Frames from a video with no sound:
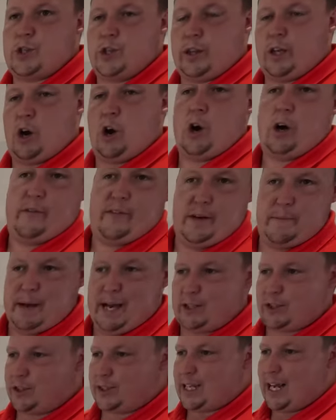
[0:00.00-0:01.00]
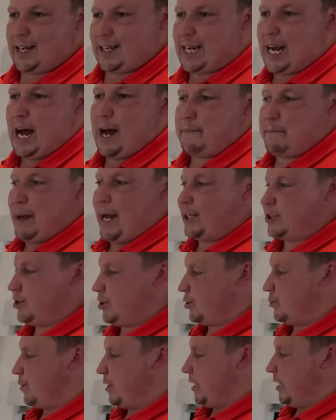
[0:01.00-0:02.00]
to the RVmattress.com
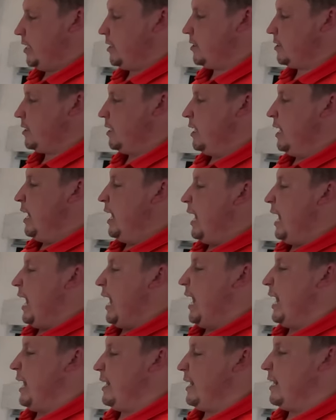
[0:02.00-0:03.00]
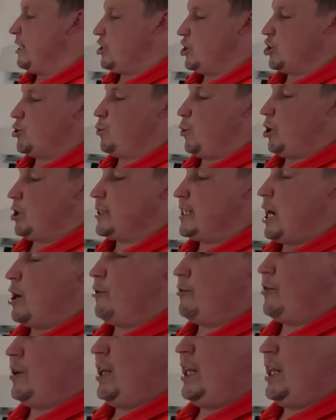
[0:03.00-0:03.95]
mattress with this. And it just works out